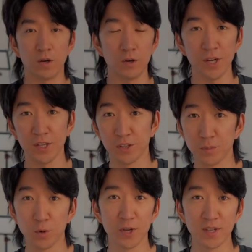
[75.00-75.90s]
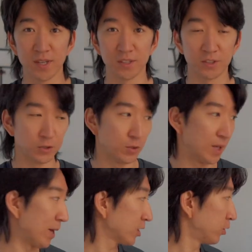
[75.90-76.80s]
Alright, good morning guys. So
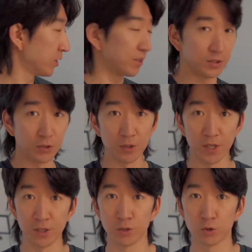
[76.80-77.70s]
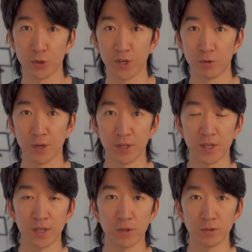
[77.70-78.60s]
I'm actually still in the trade right
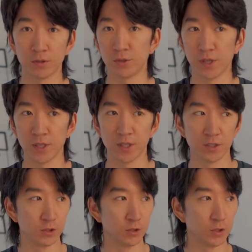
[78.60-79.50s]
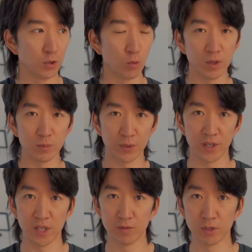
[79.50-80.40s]
now. Today I just took one
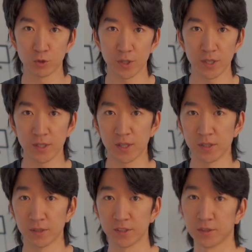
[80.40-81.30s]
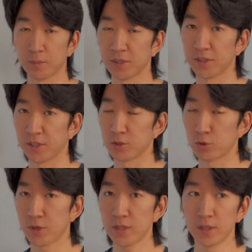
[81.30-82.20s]
break-even trade and then this is my second
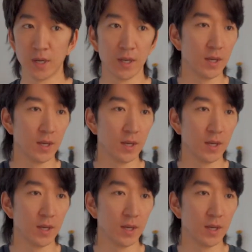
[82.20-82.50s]
trade.